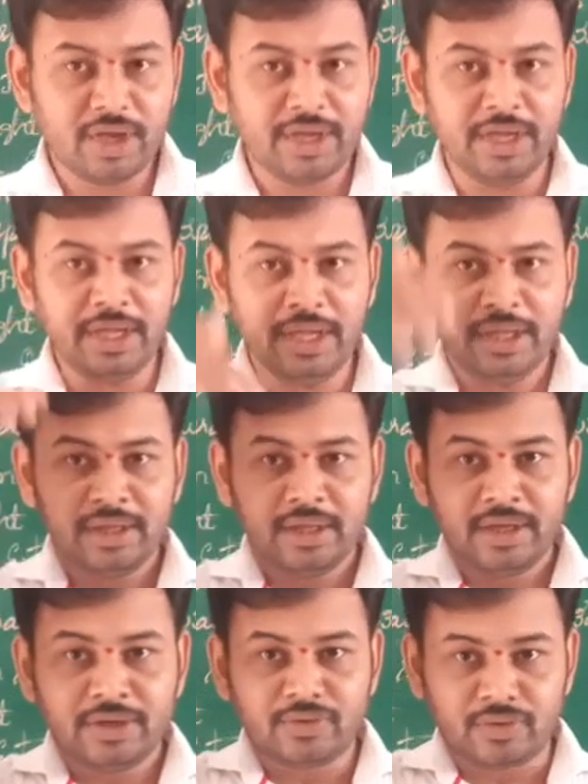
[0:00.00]

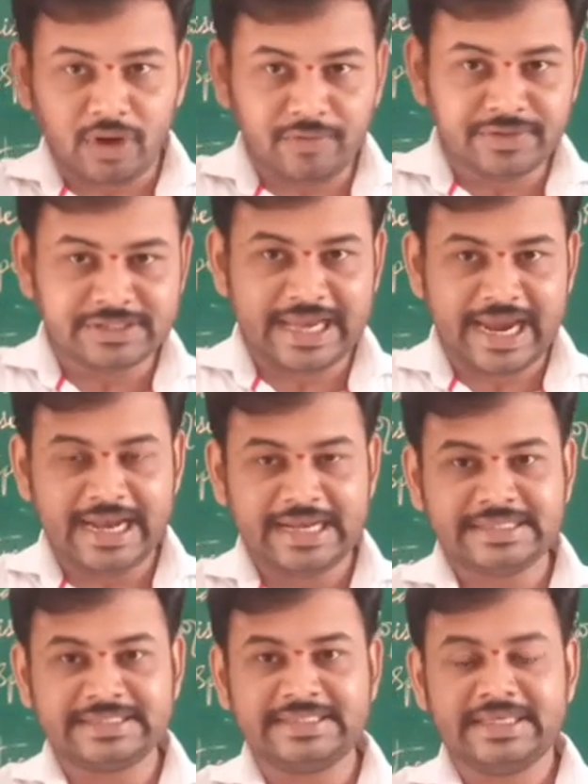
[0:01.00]
He took off his
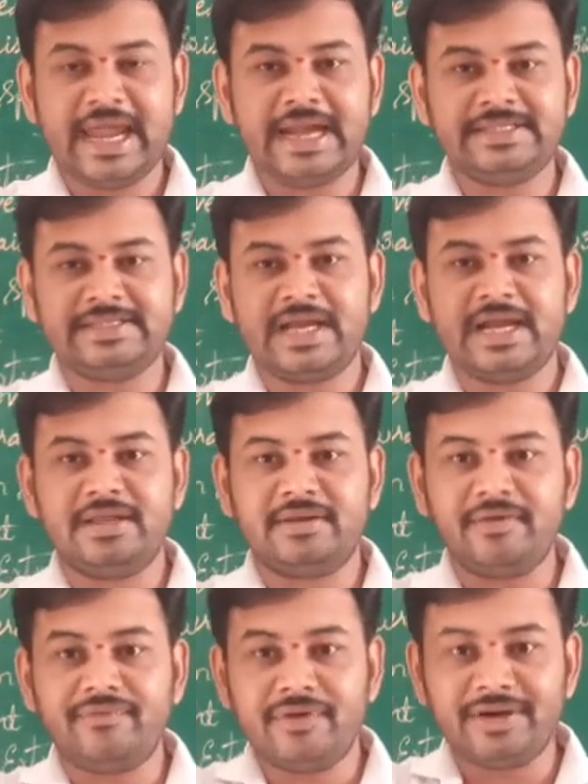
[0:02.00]
hats and
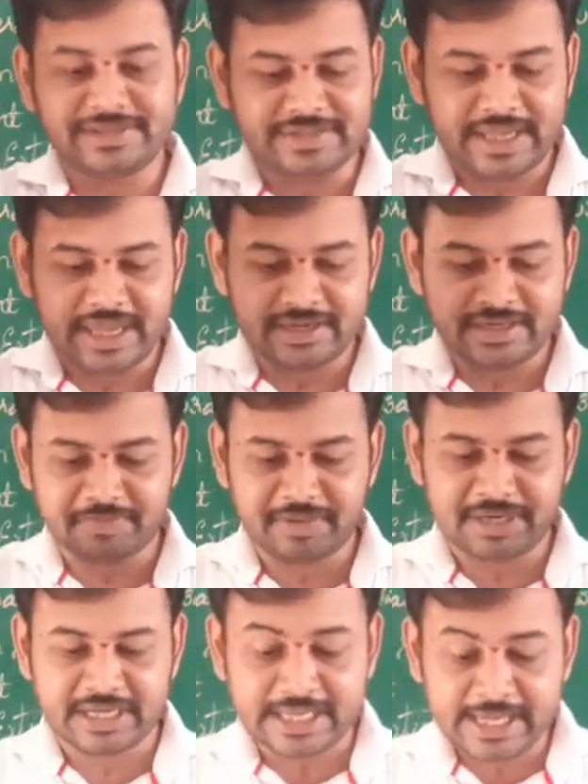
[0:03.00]
ruffled his hair
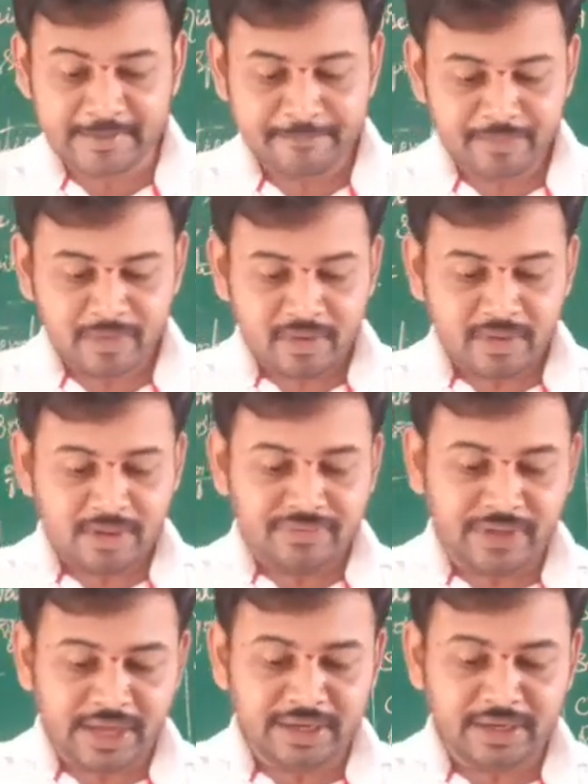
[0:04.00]
typically.
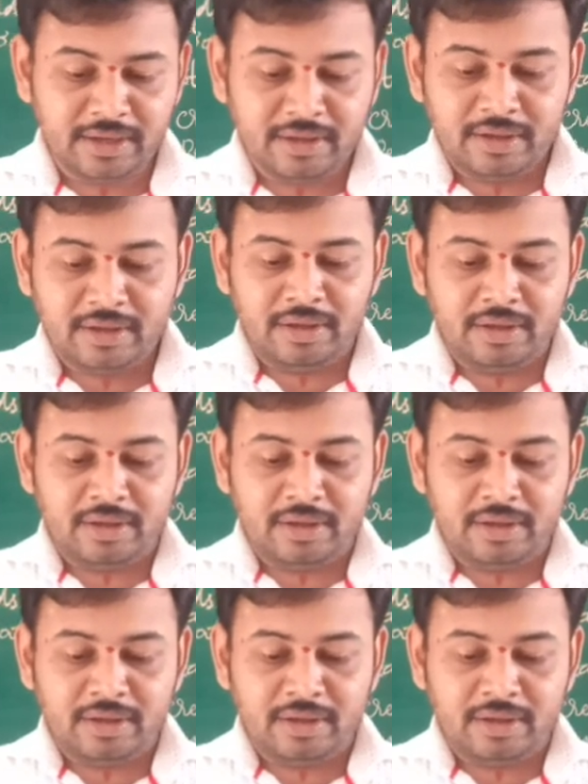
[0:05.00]
Then